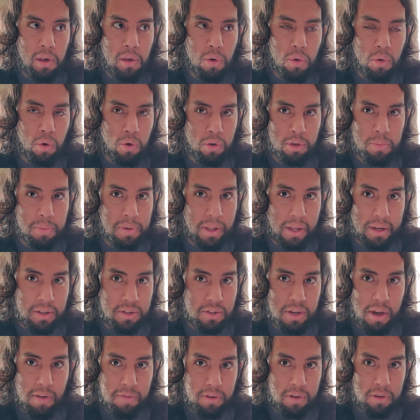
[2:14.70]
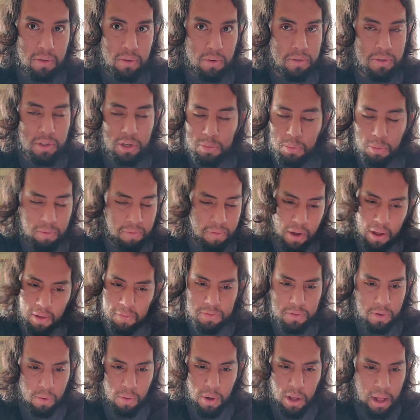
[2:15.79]
or it could be like a 7 or 6.5.
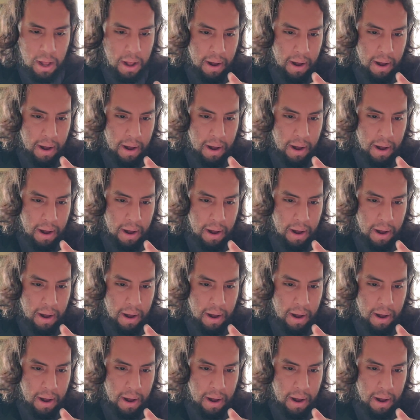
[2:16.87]
So